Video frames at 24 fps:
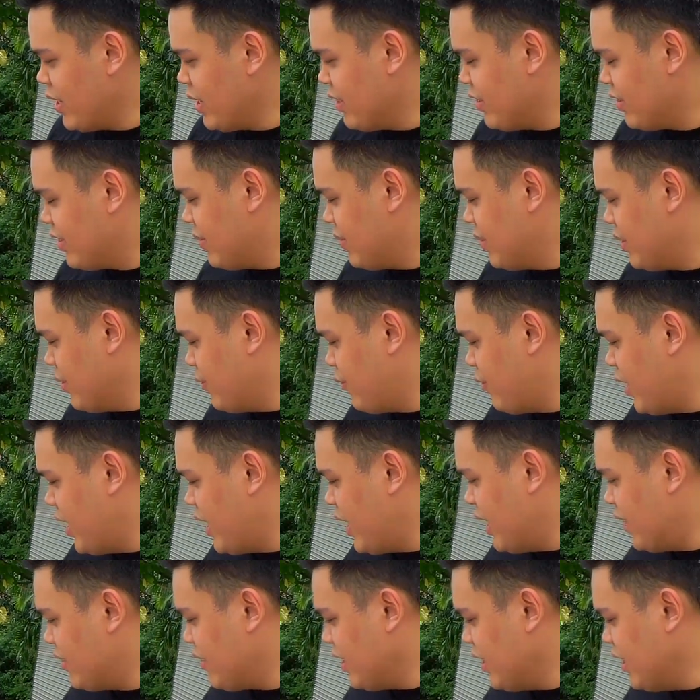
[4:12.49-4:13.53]
The front
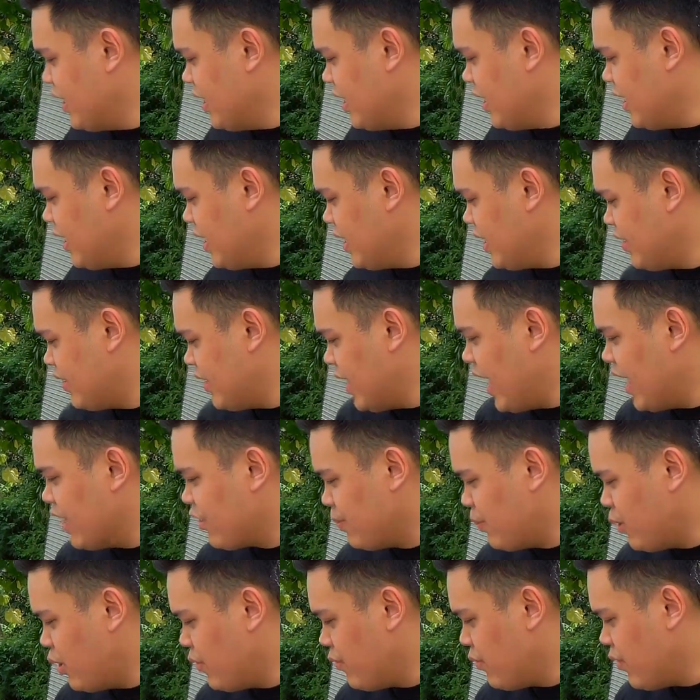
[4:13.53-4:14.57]
has there's an
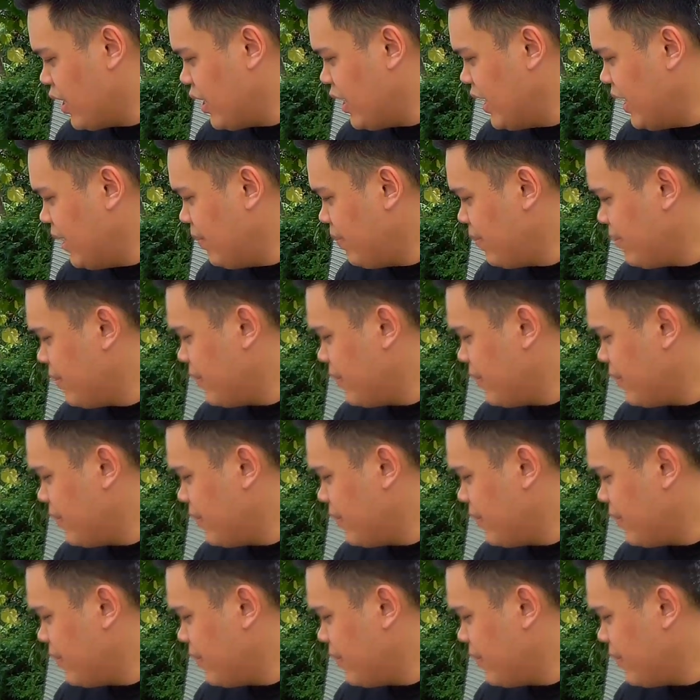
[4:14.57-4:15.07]
R-Sport front lip,